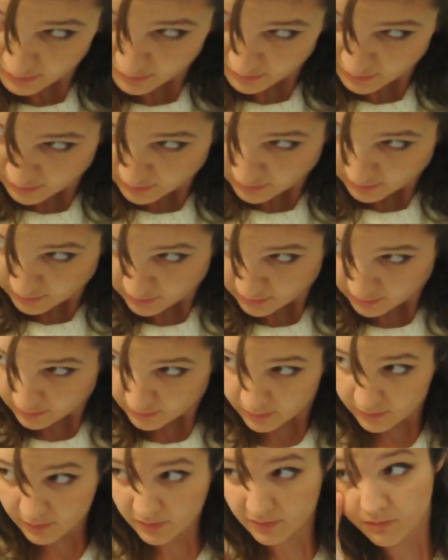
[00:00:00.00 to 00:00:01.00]

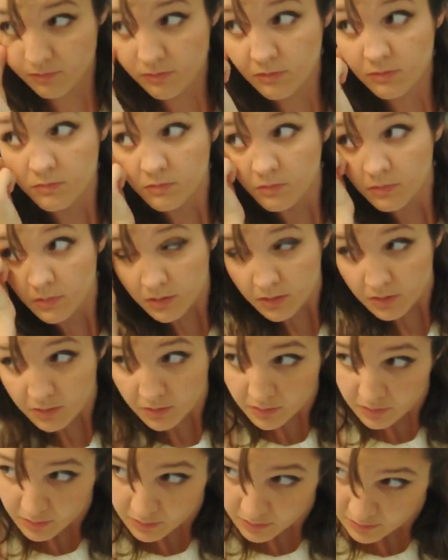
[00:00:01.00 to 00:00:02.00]

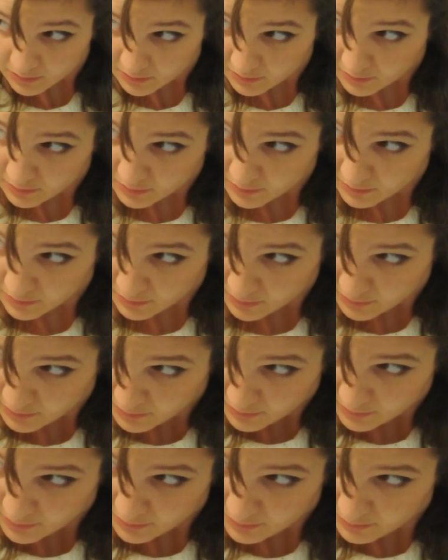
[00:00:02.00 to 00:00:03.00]

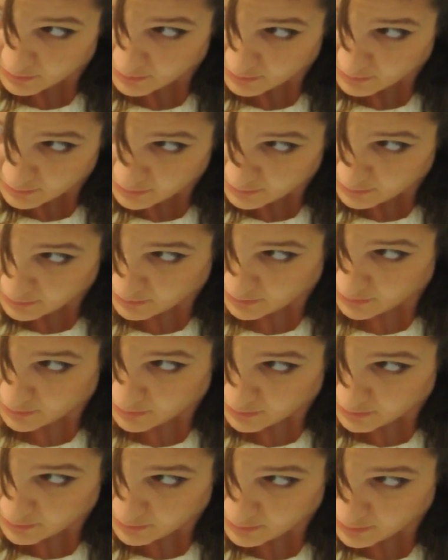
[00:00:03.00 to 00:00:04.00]

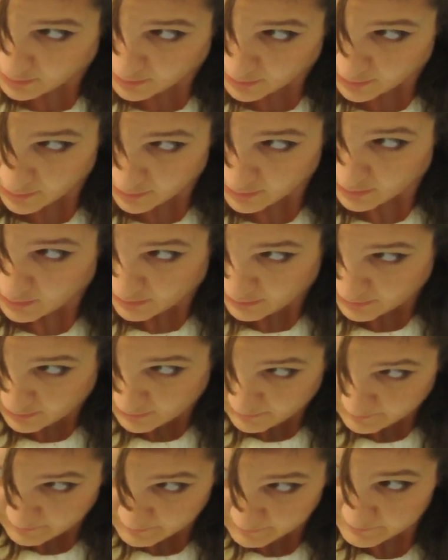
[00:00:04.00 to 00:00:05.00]

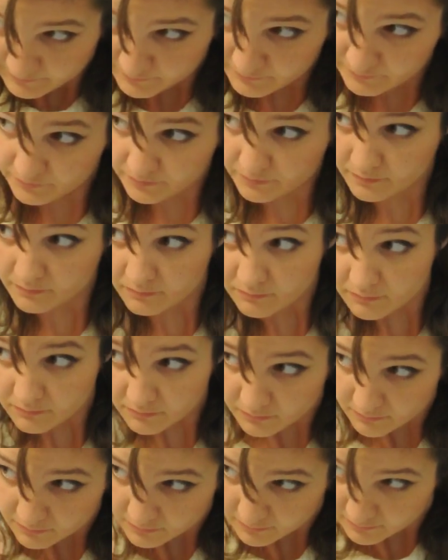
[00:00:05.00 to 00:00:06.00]

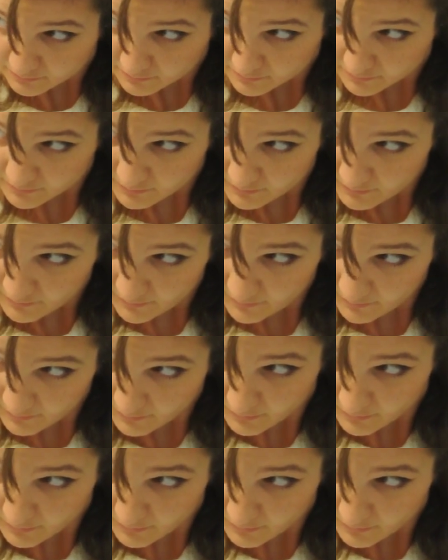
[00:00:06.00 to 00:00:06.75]
(silence)